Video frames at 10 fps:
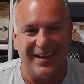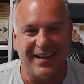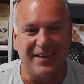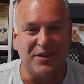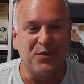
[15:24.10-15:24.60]

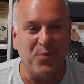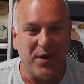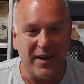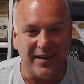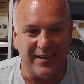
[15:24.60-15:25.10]
in the
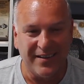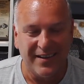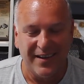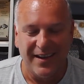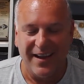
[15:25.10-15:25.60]
20s,
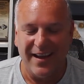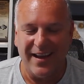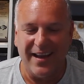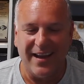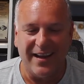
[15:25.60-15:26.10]

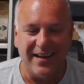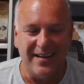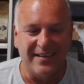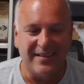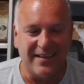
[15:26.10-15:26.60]
and
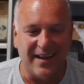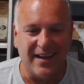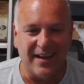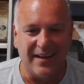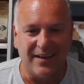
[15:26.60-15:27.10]
he
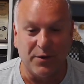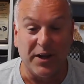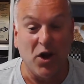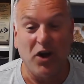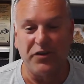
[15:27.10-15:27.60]
said, or he
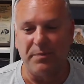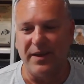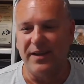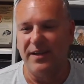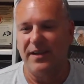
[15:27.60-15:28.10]
calls
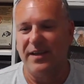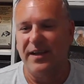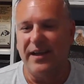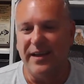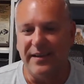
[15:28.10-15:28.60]
me,
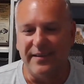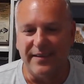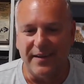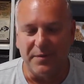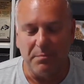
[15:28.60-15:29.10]
and he
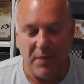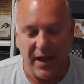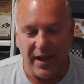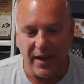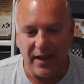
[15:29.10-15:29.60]
says,
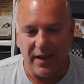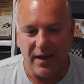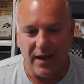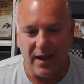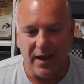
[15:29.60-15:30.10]
Mike,
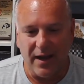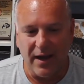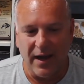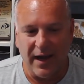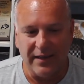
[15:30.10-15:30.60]

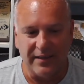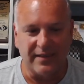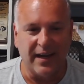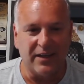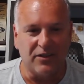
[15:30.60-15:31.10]
I
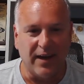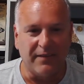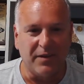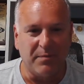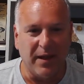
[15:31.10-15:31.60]
just got
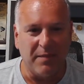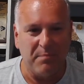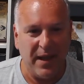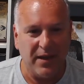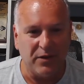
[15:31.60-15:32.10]
drafted by the
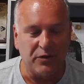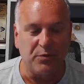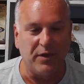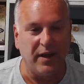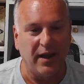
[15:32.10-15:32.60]
Bengals.
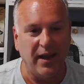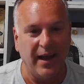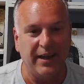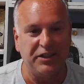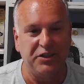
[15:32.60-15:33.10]
Well,
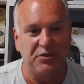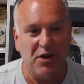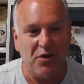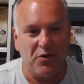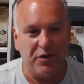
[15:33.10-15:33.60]
as you
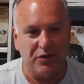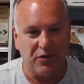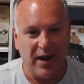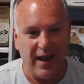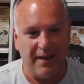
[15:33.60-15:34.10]
know, the
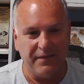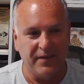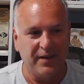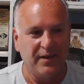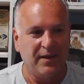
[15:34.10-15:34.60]

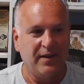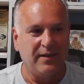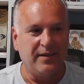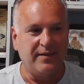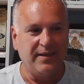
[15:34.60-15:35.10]
draft,
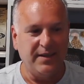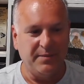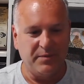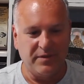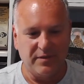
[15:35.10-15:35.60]
the
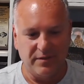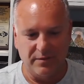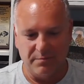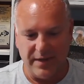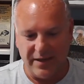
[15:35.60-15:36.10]
teams
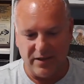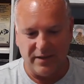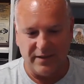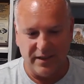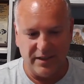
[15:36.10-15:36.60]
make their
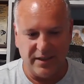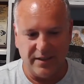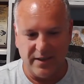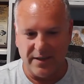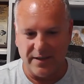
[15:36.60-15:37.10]

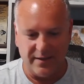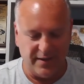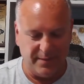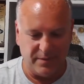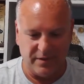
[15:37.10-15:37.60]
decision, and the
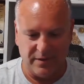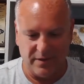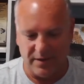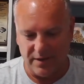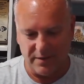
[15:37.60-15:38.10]
teams,
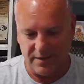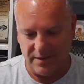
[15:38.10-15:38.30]
or the,